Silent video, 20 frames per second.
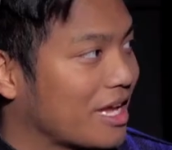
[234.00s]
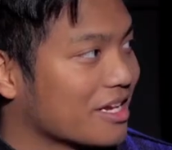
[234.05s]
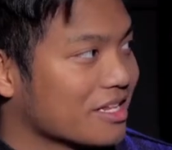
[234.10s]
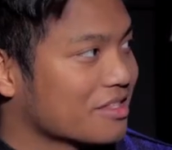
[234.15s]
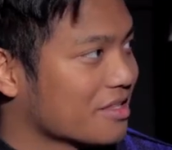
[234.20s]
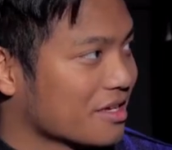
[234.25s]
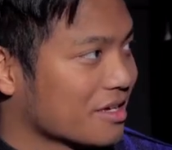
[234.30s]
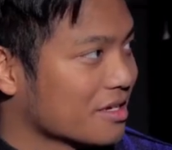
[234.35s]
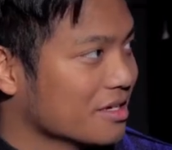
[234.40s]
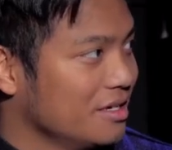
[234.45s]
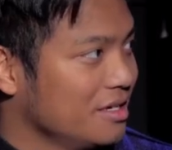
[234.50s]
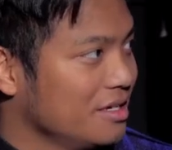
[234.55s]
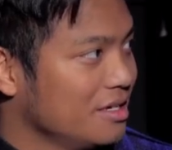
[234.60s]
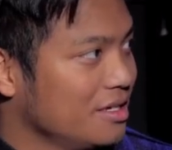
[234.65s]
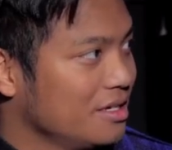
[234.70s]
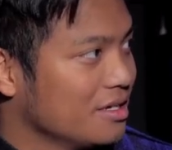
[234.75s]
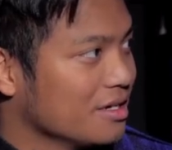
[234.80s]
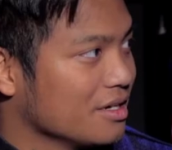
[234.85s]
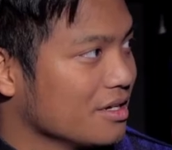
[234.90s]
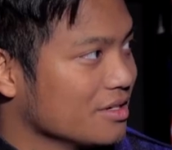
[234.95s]
anything?
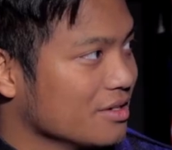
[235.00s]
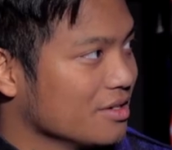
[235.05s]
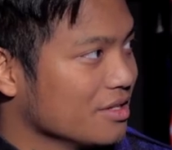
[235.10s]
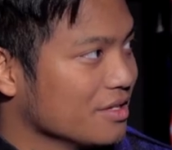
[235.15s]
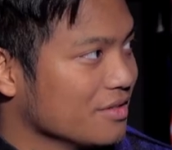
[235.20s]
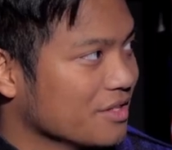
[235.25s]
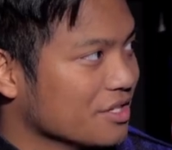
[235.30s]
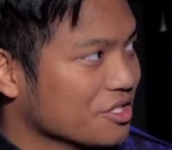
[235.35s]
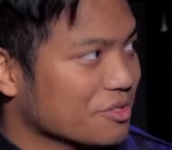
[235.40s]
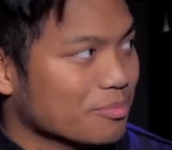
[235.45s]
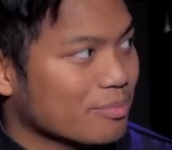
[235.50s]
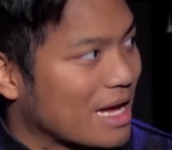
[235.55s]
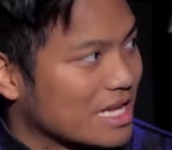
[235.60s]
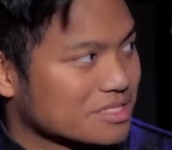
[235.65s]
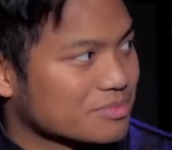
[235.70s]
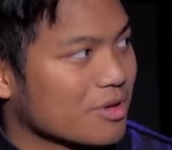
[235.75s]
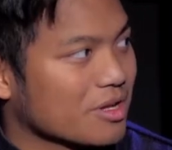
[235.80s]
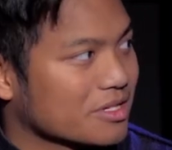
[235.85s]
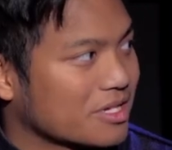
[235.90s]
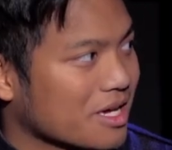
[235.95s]
at all, and then
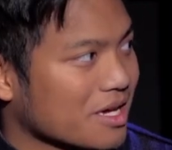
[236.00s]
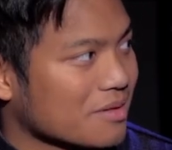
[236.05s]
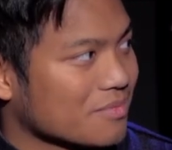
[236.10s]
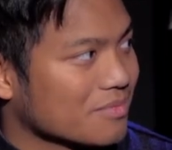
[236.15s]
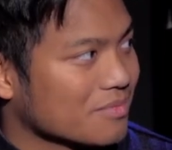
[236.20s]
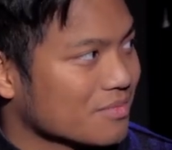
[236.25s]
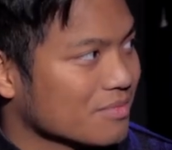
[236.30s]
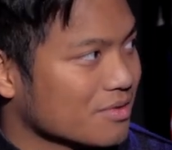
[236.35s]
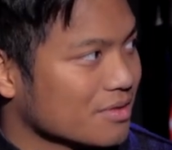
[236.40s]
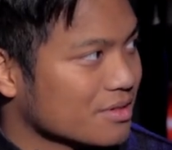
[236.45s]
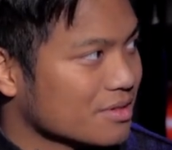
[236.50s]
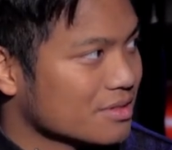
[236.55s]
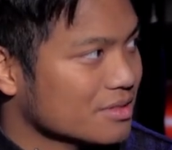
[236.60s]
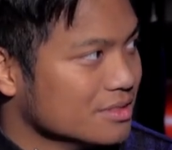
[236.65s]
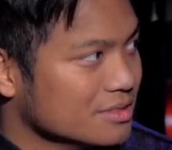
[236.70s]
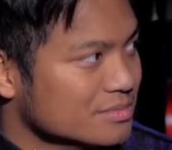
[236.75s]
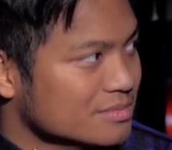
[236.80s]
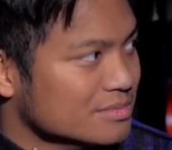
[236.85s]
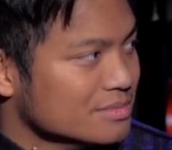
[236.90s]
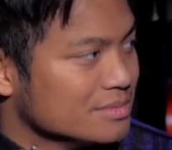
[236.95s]
basketball came. Or
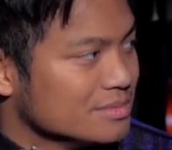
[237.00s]
yeah, I